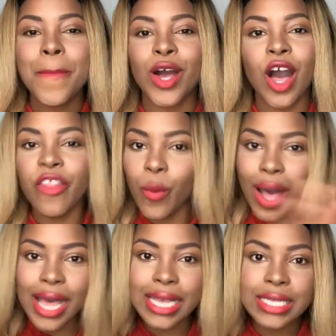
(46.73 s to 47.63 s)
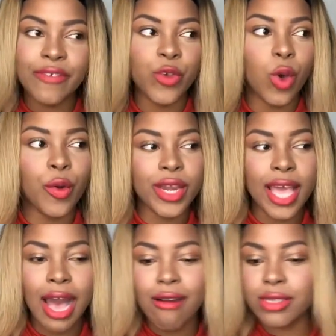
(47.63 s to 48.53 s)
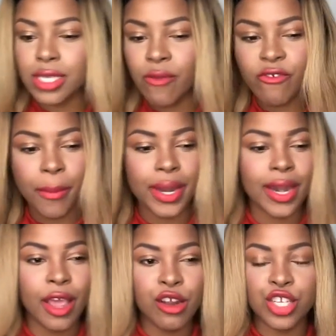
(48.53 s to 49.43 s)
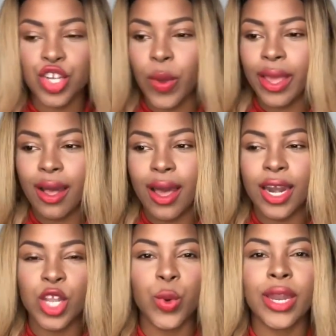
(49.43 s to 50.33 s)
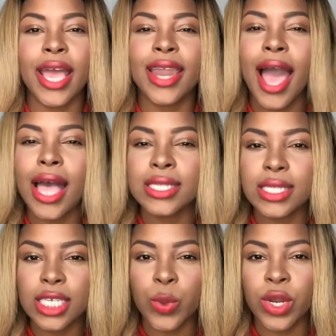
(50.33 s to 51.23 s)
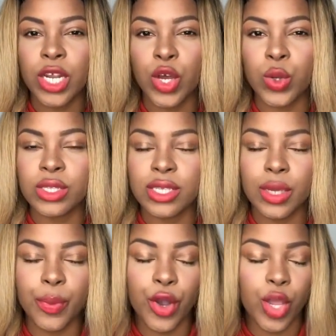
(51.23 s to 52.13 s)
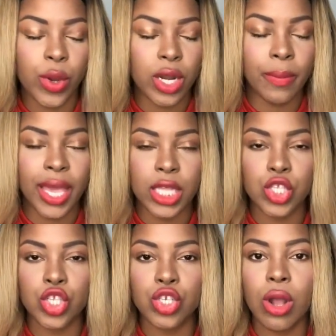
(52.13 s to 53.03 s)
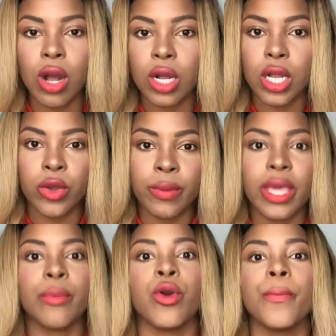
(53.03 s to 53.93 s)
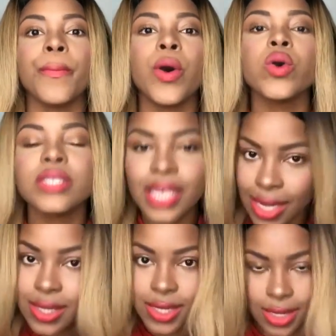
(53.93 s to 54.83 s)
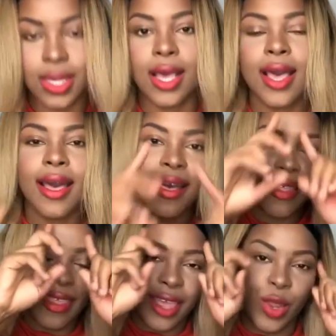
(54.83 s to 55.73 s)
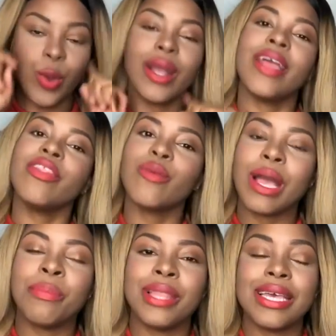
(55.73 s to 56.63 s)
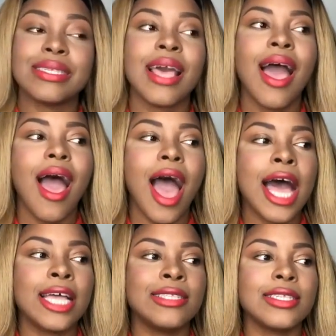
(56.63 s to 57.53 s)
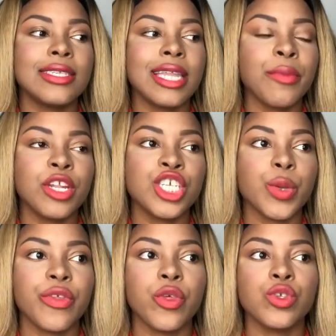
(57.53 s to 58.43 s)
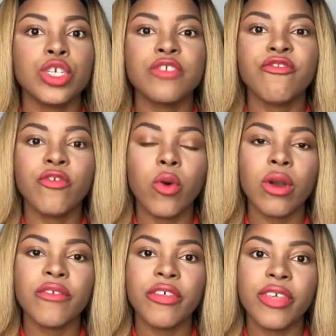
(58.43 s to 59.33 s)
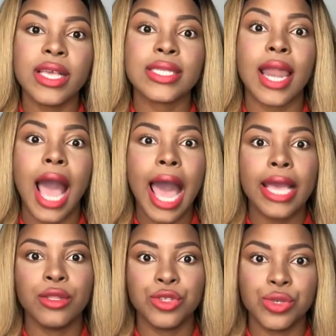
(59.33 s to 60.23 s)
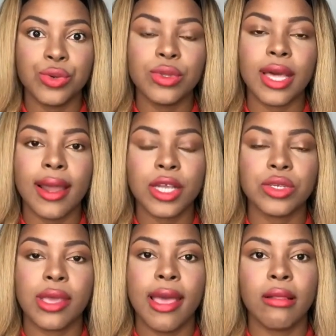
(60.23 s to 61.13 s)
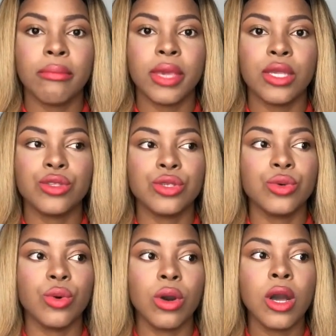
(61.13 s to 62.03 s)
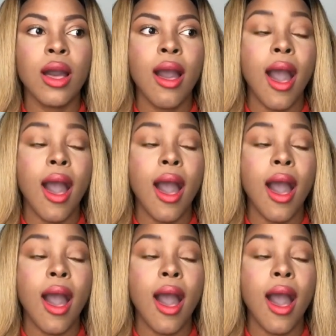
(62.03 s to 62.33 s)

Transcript: But otherwise, if you already have some feminine energy going on and you want to enhance it, you want it to go deeper, you want to make it stronger, you want to make it more potent, then you're in the right place. And today I'm going to share with you just 4 of the things that I do that actually help me to